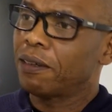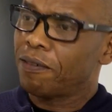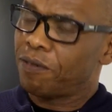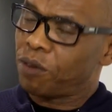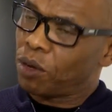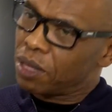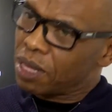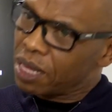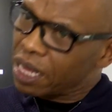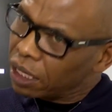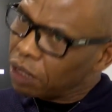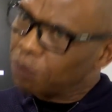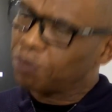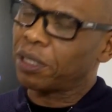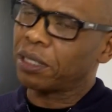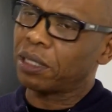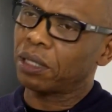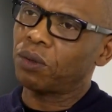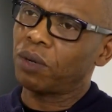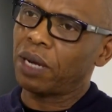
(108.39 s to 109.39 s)
for this
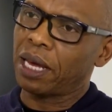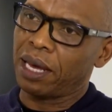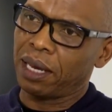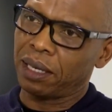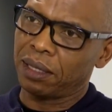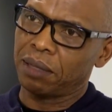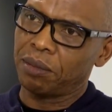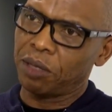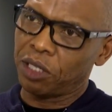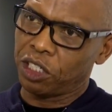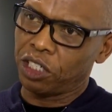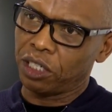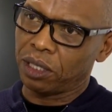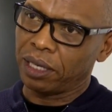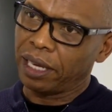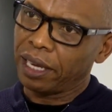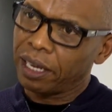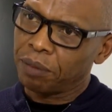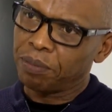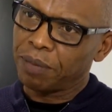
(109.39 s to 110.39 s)
particular
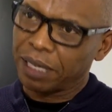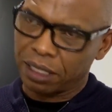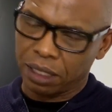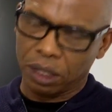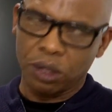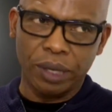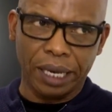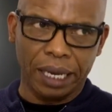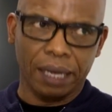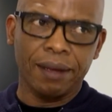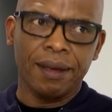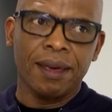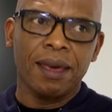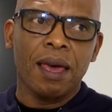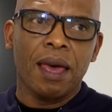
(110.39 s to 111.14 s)
exhibition in particular,